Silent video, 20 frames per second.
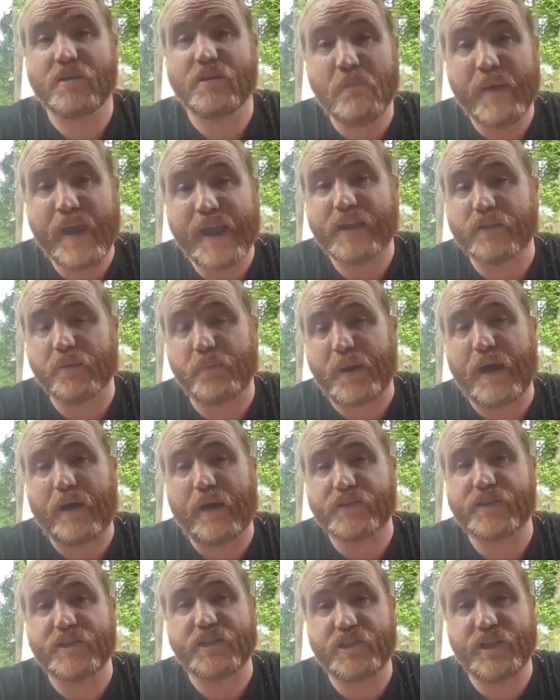to make the
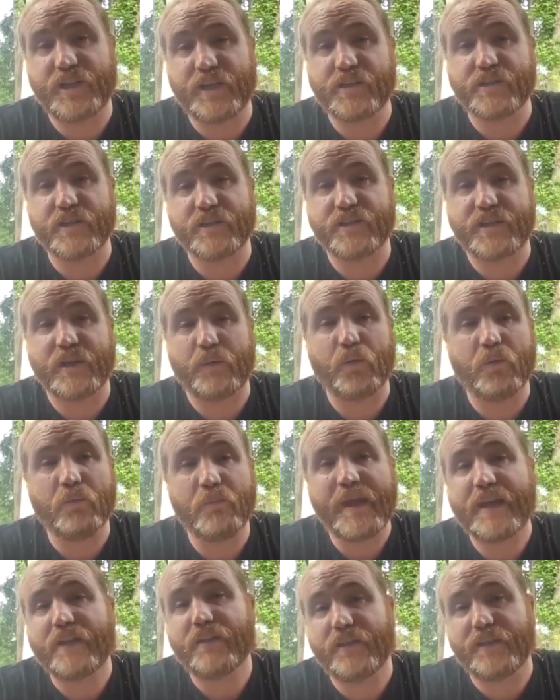policy changes that will
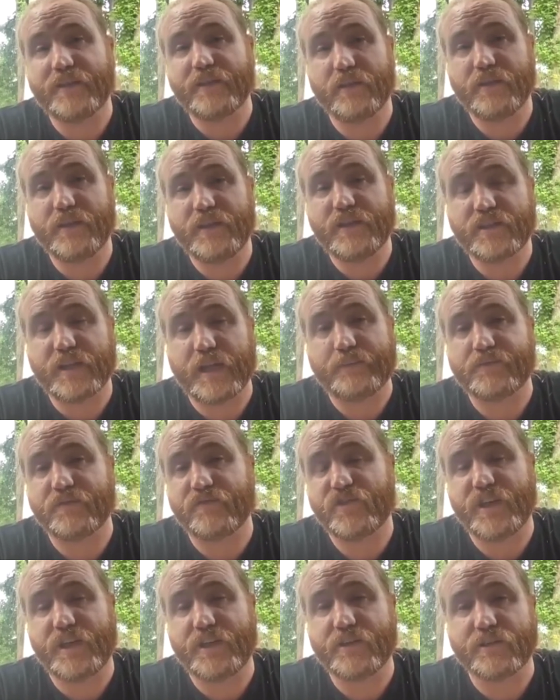make these types of
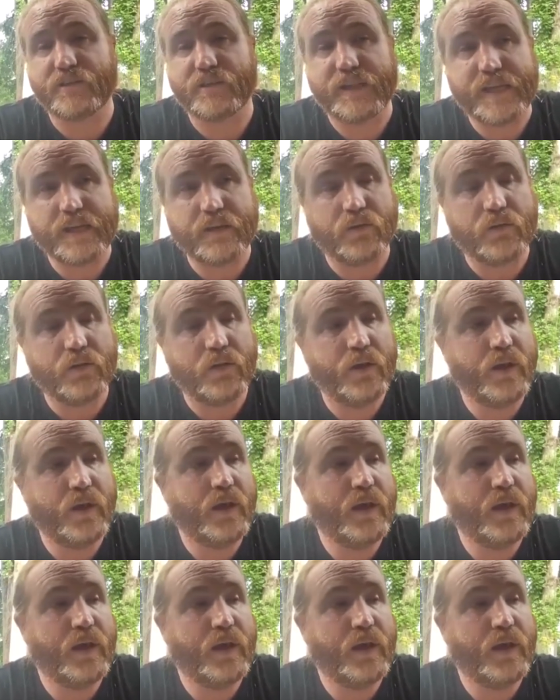changes legal.